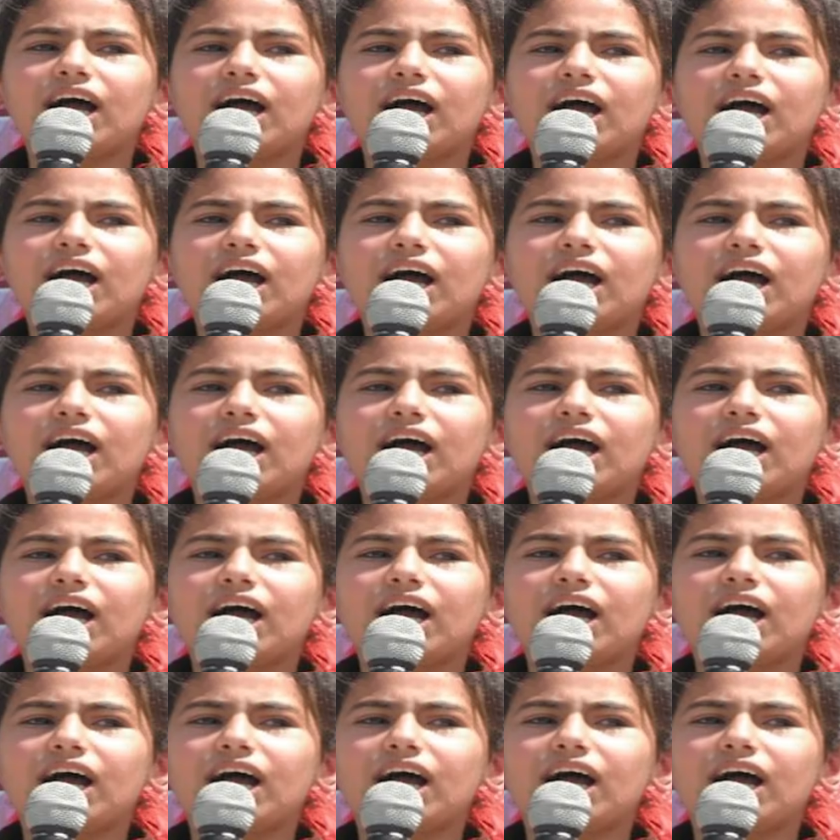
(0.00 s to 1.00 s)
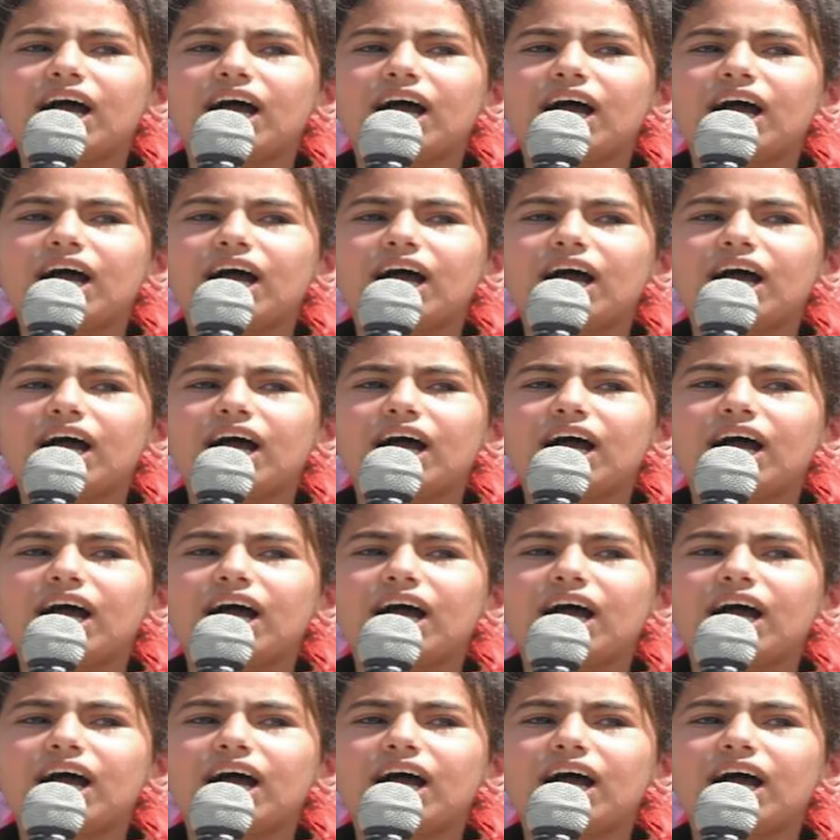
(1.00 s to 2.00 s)

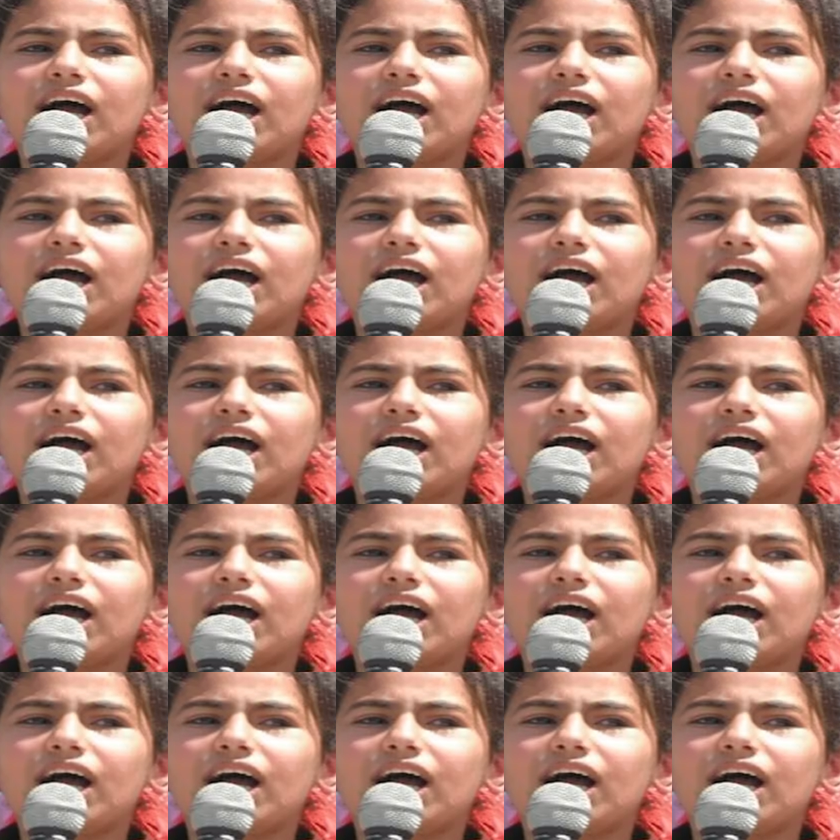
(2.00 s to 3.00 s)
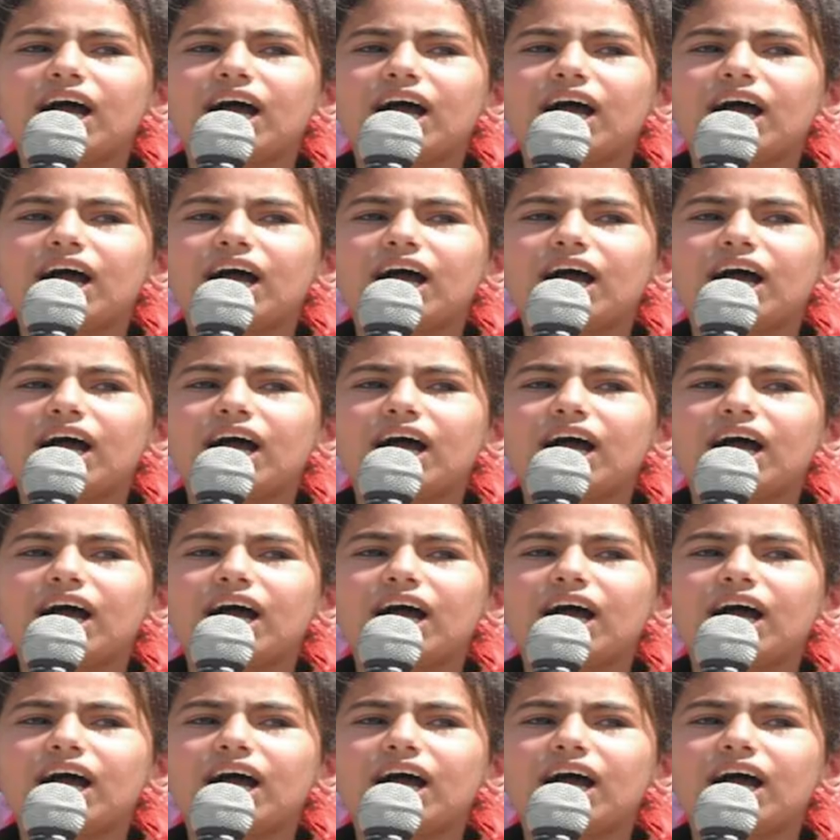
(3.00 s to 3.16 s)
Nothing is said.